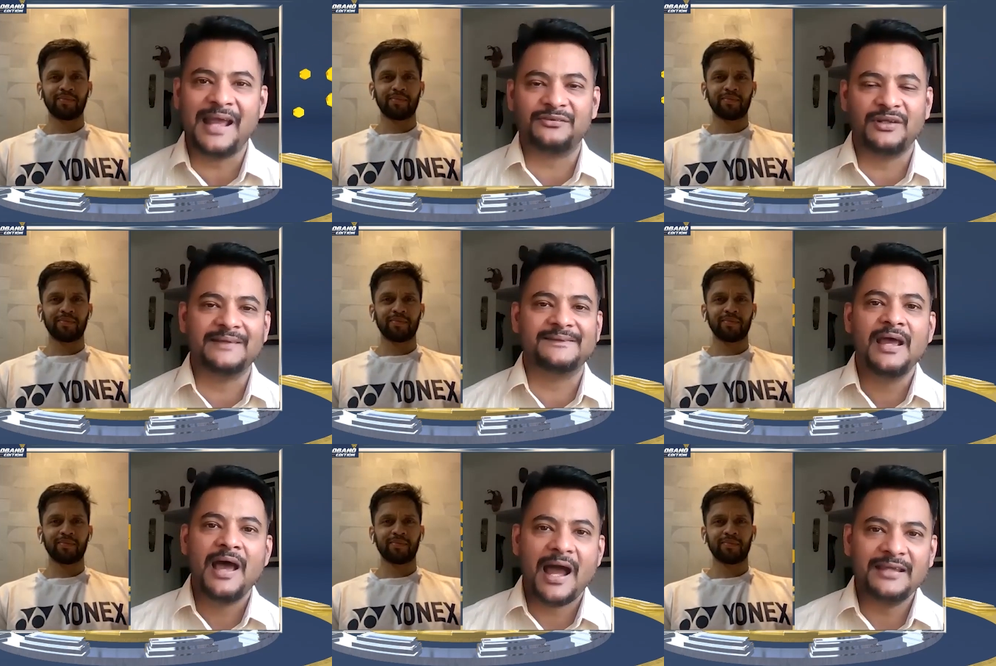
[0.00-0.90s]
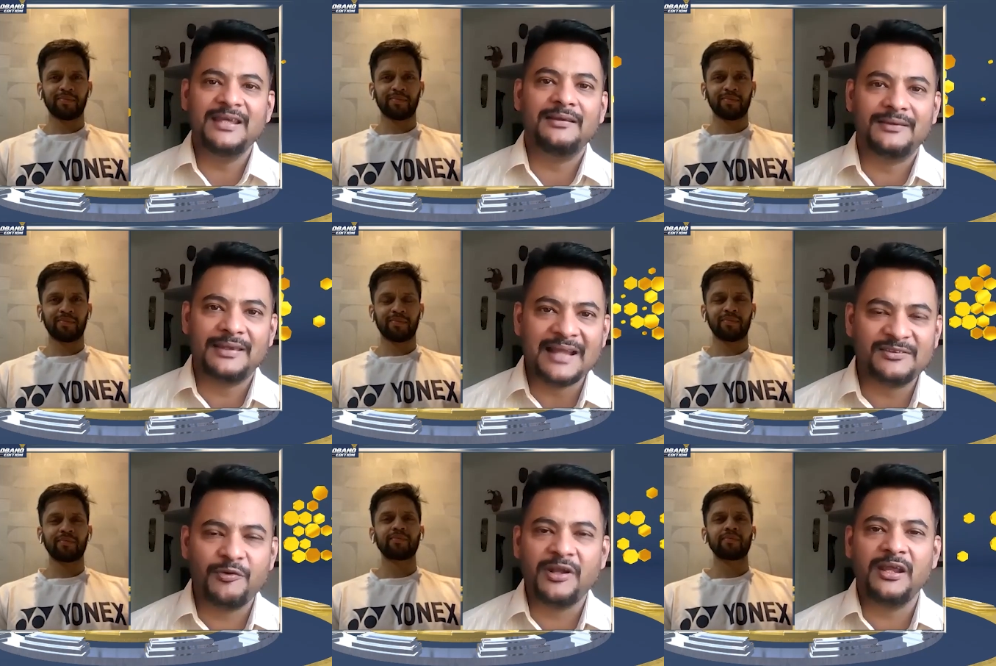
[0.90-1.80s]
Speaker 1: the athletes. I think
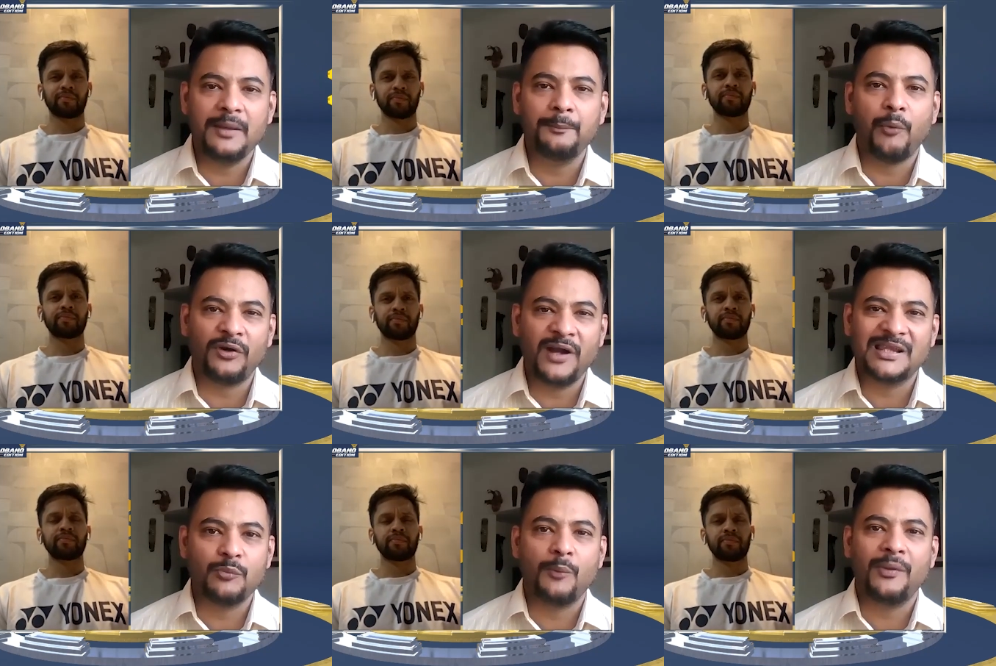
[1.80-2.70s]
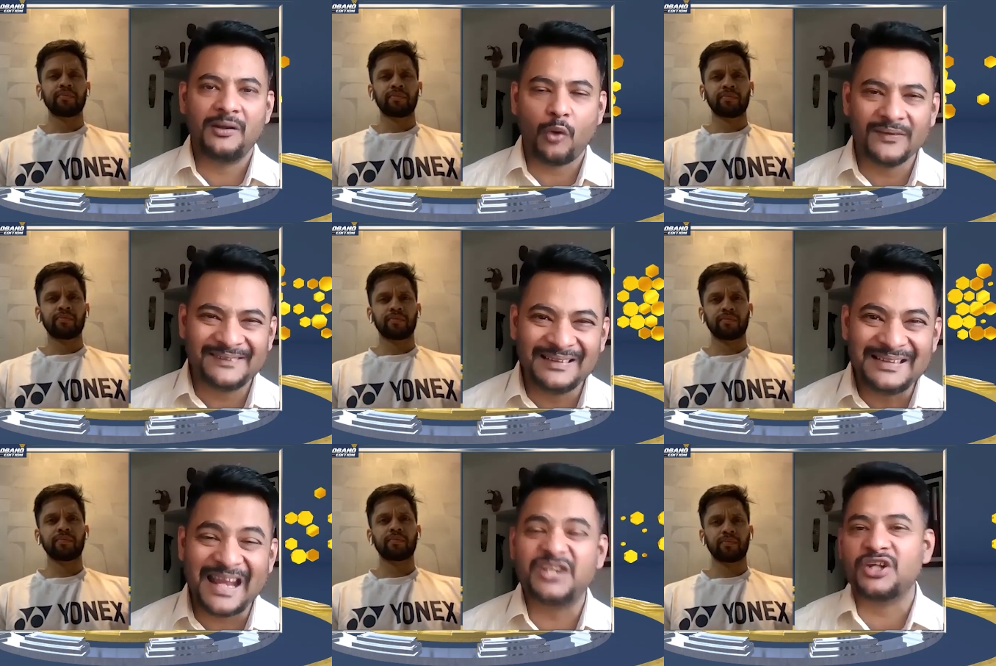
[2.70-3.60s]
that's very important at the moment
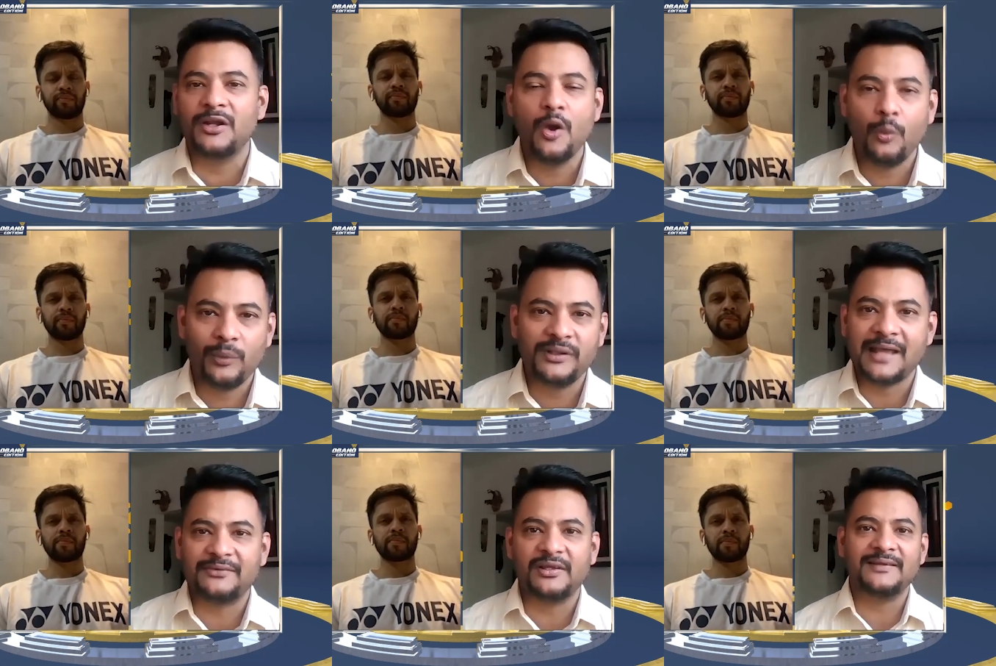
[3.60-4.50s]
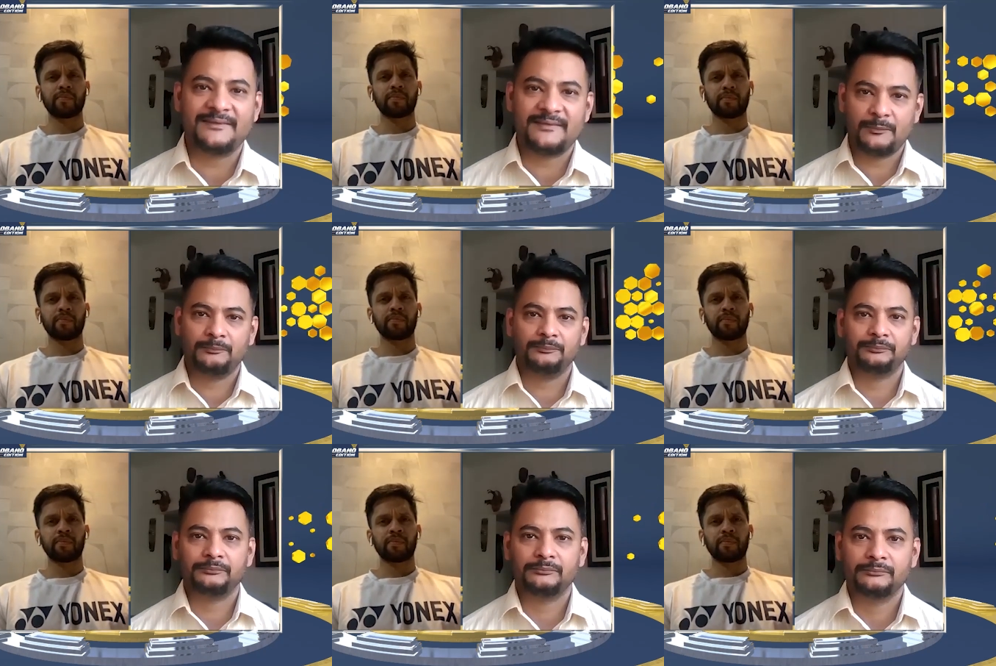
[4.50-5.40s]
consultation with the athletes.
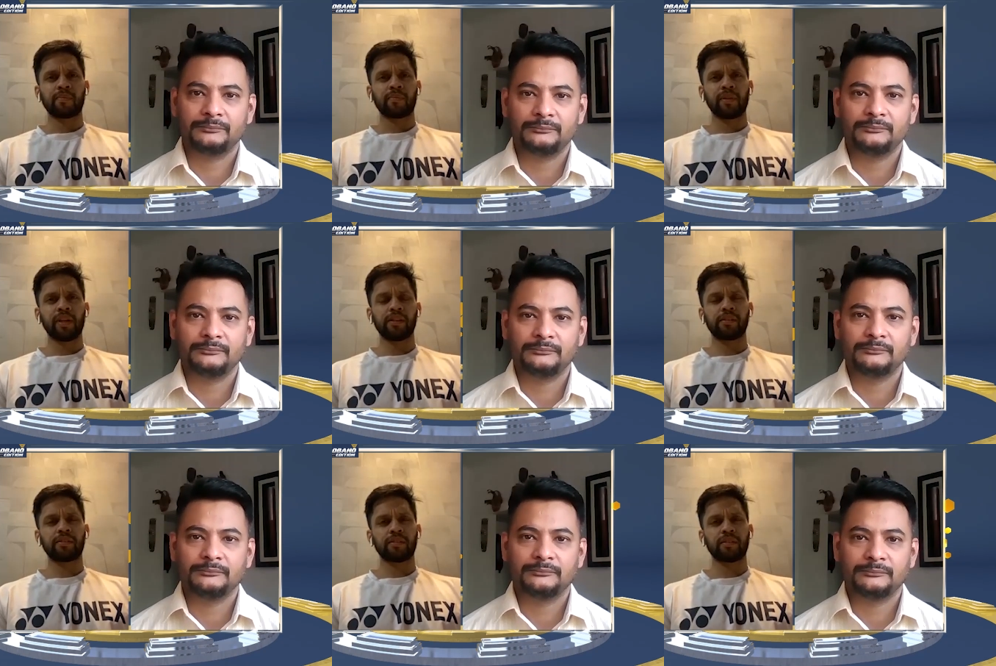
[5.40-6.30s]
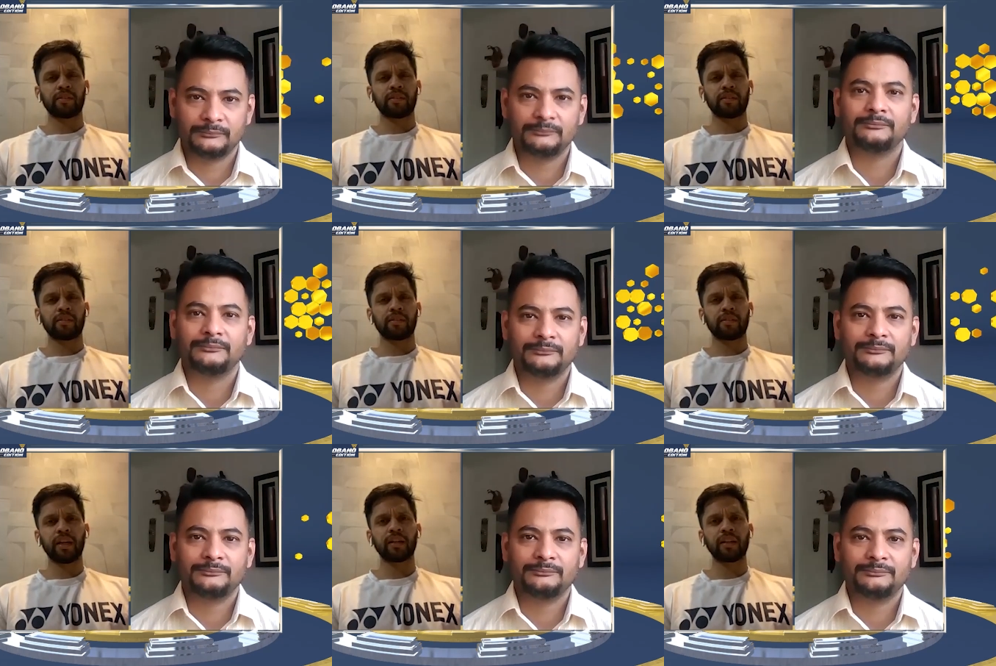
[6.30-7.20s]
Speaker 2: Yes, yes,
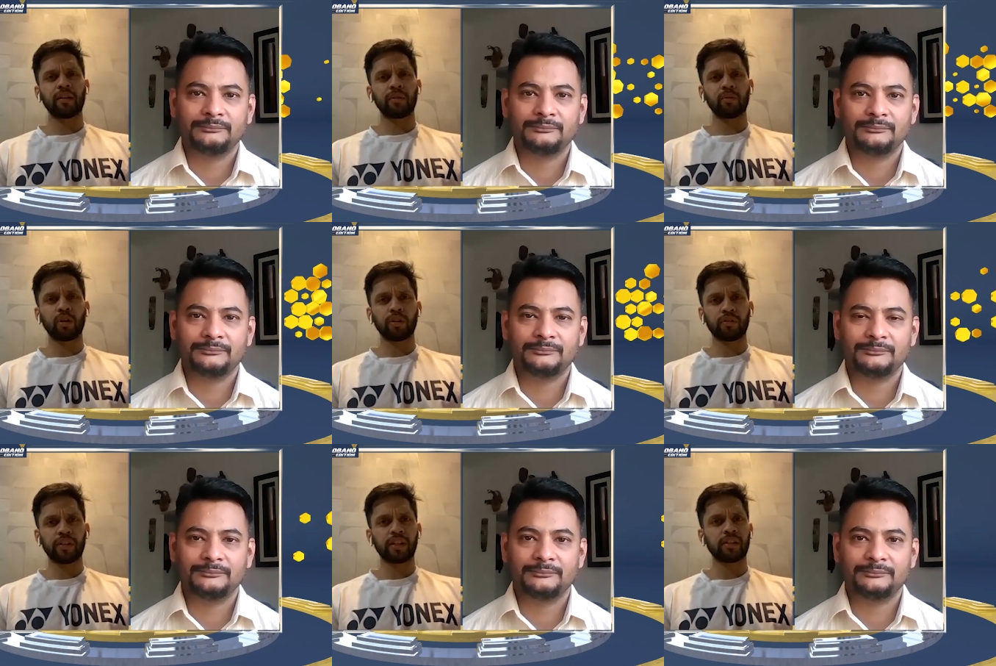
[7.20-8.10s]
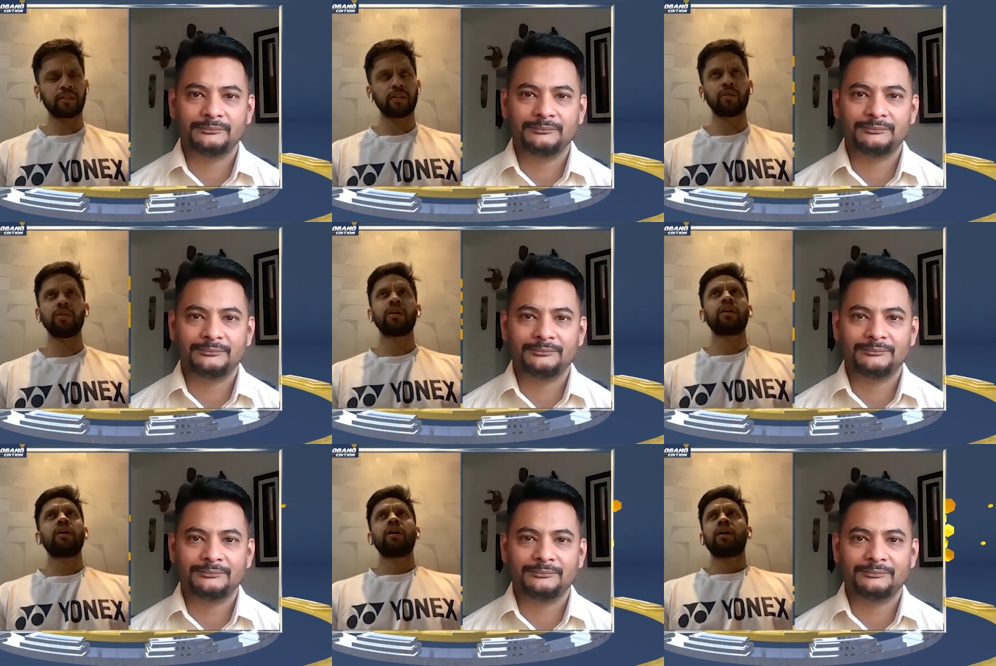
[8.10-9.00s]
I agree with what you've said just now.
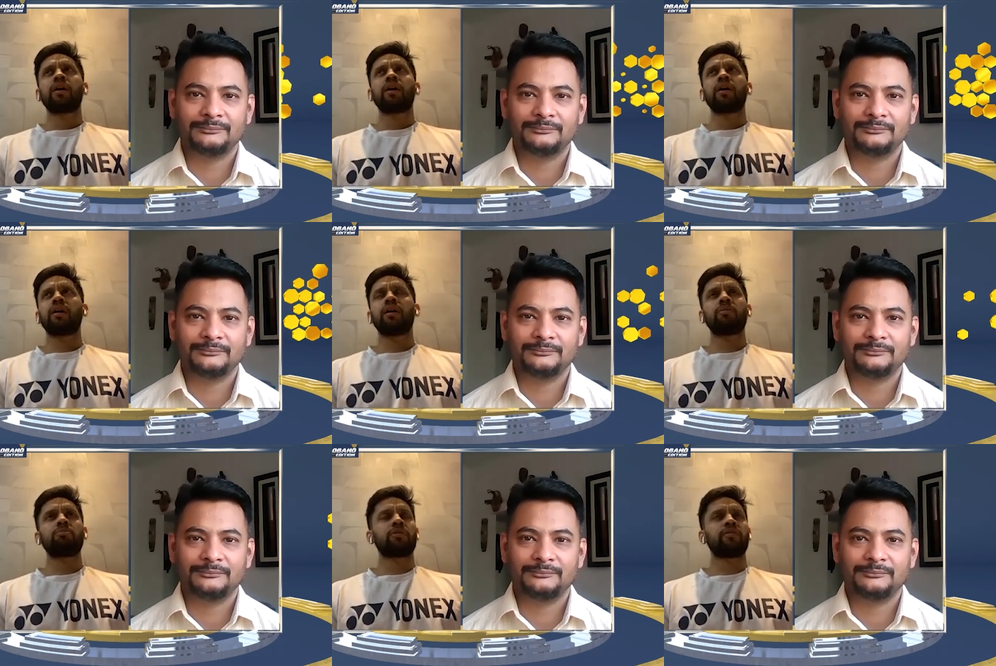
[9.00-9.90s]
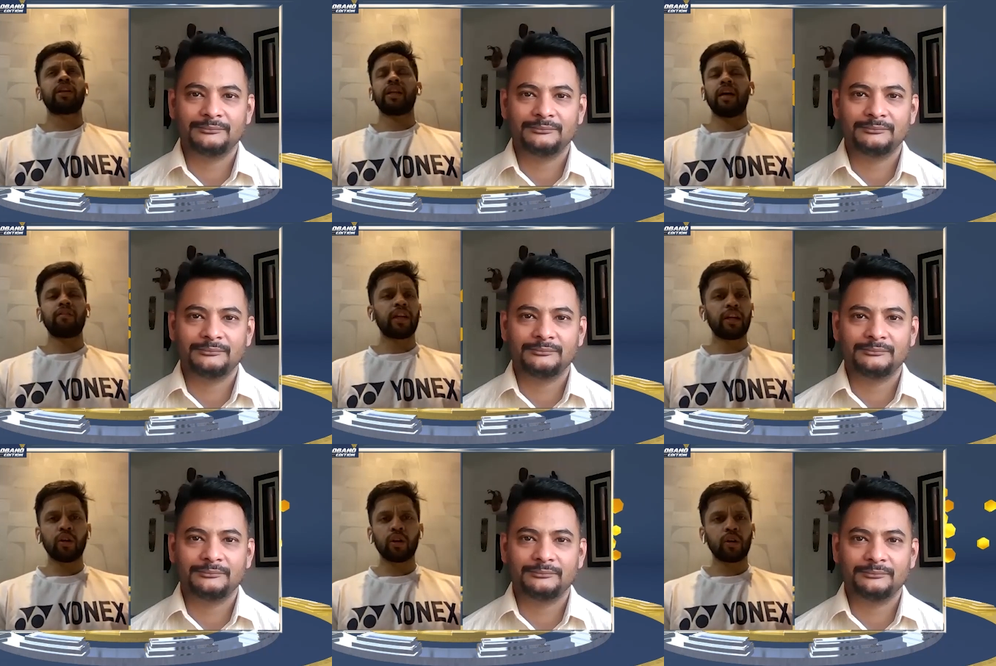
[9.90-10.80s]
Um, we can have a
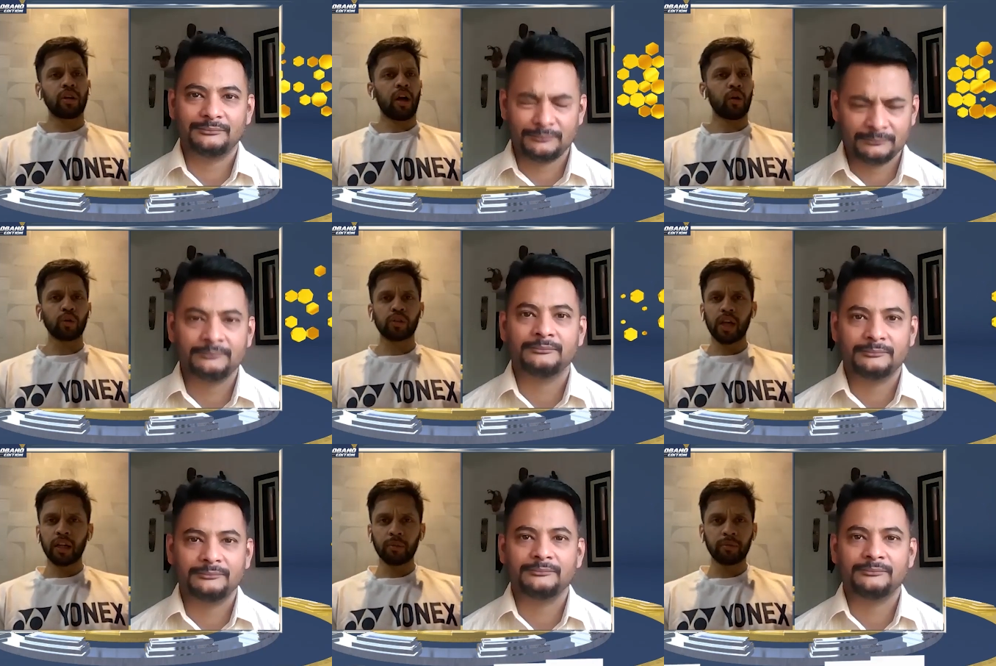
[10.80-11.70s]
dialogue on how to start up